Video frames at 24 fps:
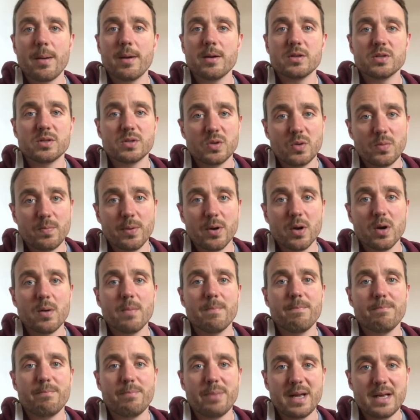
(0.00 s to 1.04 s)
super
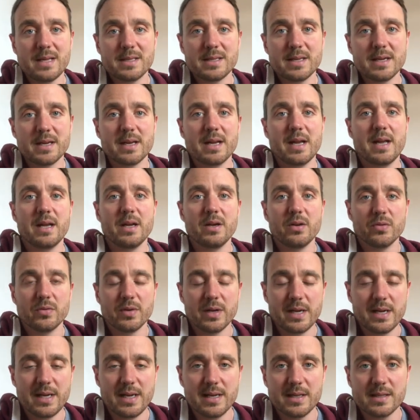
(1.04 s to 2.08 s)
basic
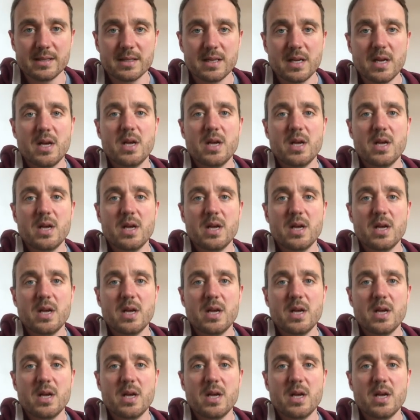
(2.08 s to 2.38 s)
ingredients.